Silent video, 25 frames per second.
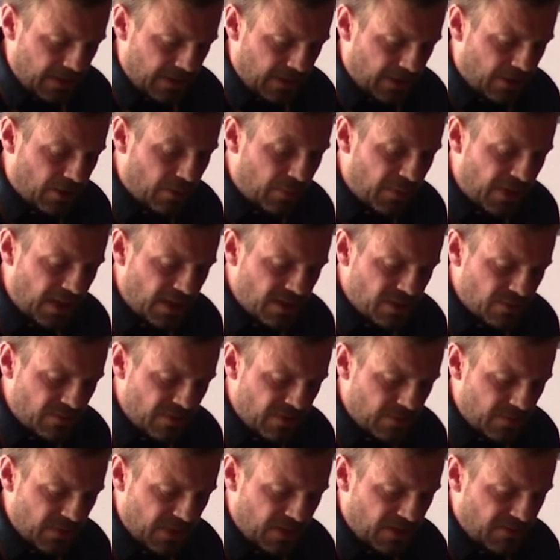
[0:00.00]
In combination
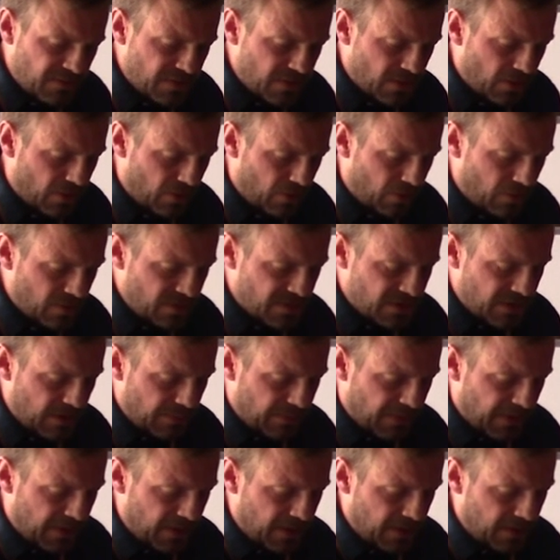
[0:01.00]
with the magnificent halls
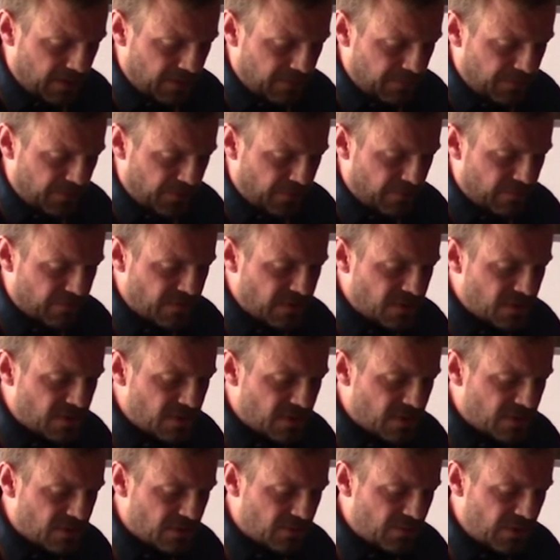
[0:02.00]
nearby, both
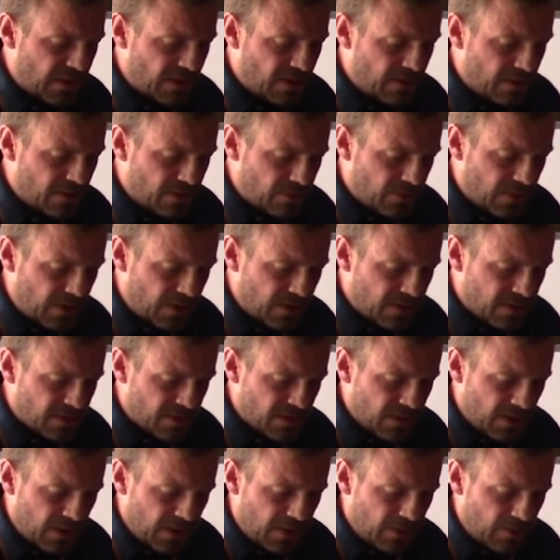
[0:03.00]
visitors and regular
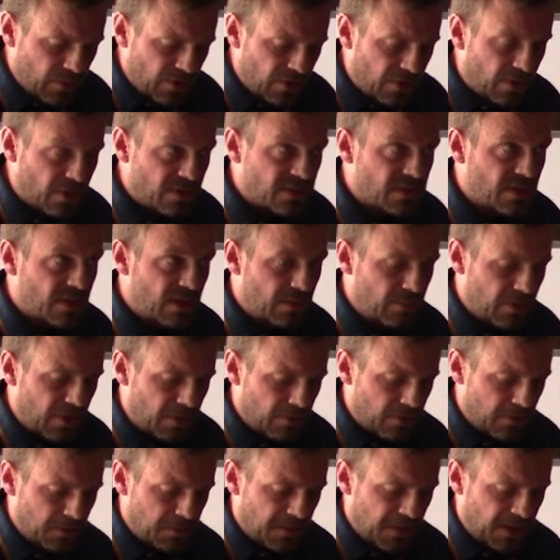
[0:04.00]
dwellers would constantly be
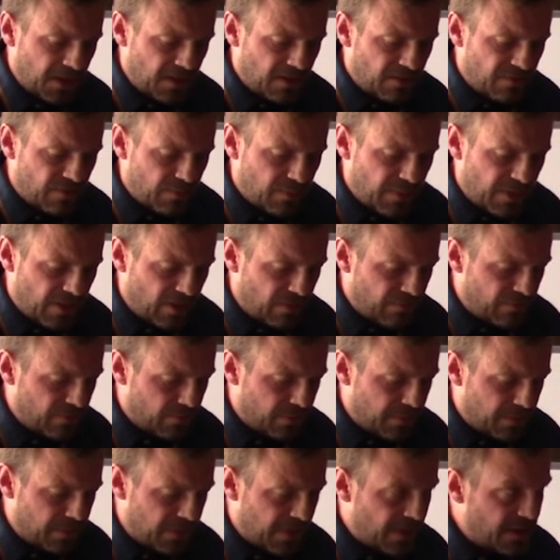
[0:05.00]
reminded of the
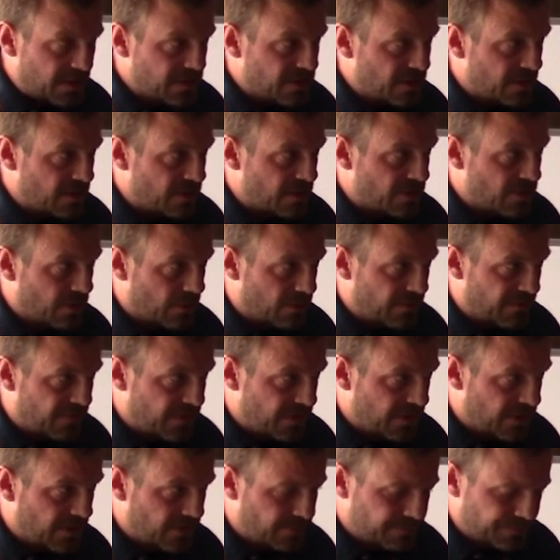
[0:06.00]
powerful proprietor at the top of
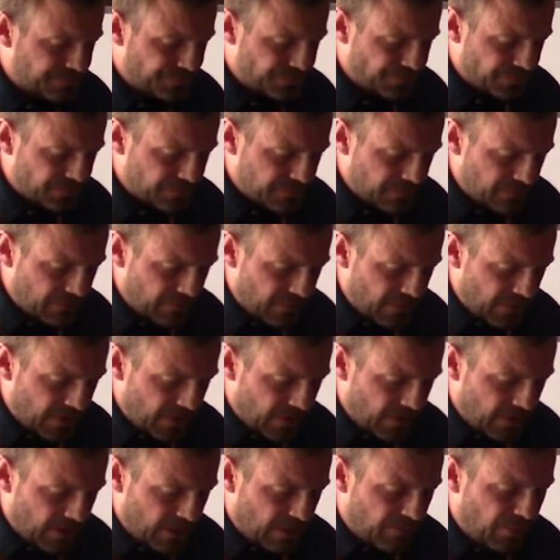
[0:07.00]
the hill.
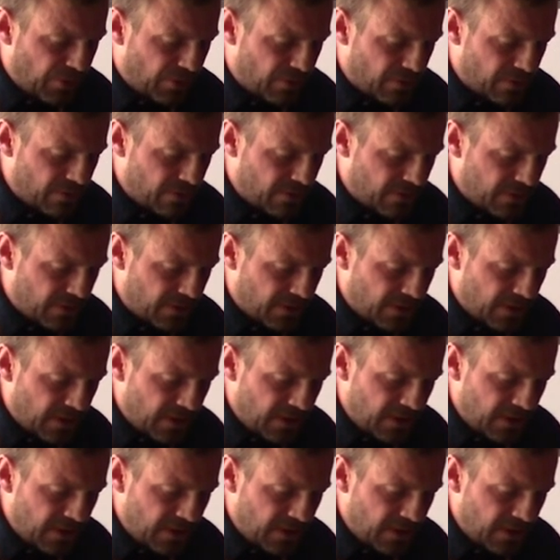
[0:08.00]
Importantly,